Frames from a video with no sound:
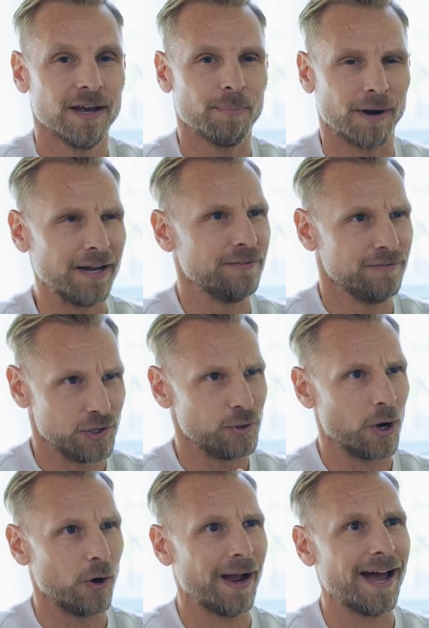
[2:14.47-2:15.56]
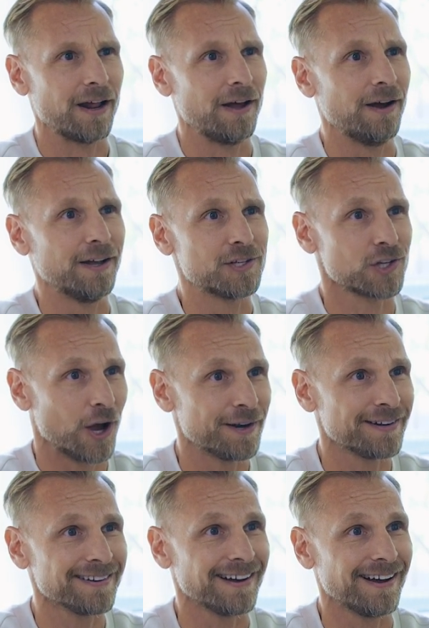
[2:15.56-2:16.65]
But I do you know I had a, a
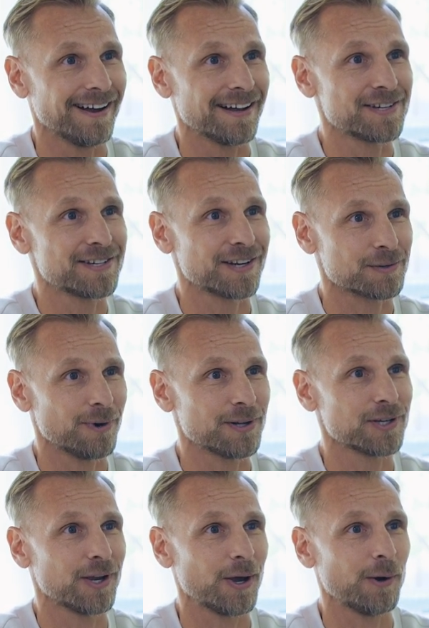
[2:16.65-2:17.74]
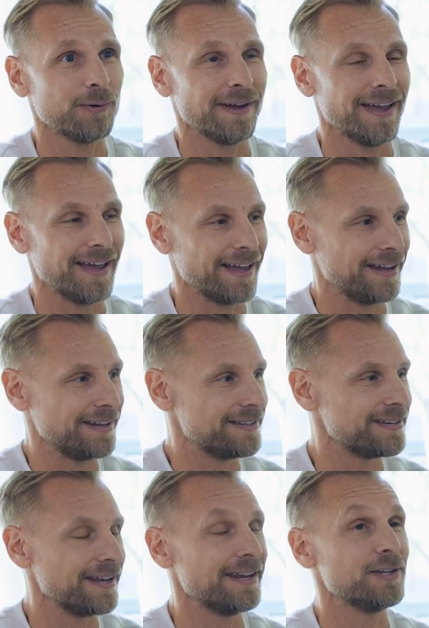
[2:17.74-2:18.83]
son uh, six months ago, and
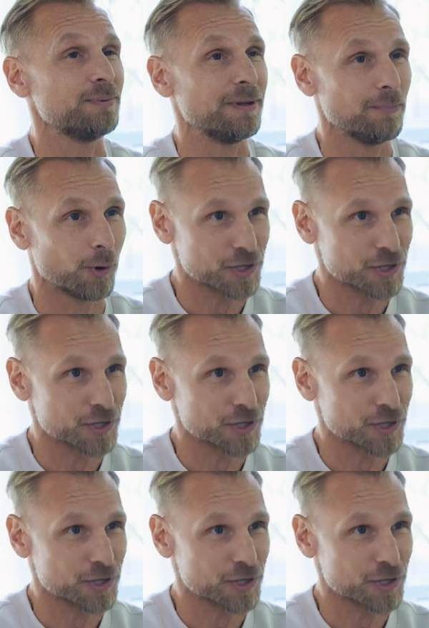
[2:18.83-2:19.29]
it has been more